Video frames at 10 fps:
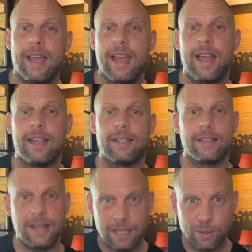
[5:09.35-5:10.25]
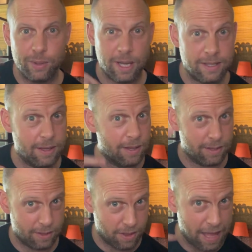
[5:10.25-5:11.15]
and then you got
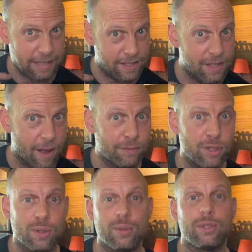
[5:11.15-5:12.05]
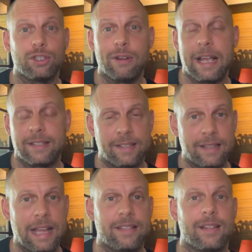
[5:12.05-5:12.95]
that stuff to address,
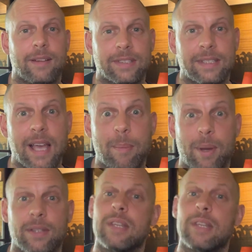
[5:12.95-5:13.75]
that stuff to tap on.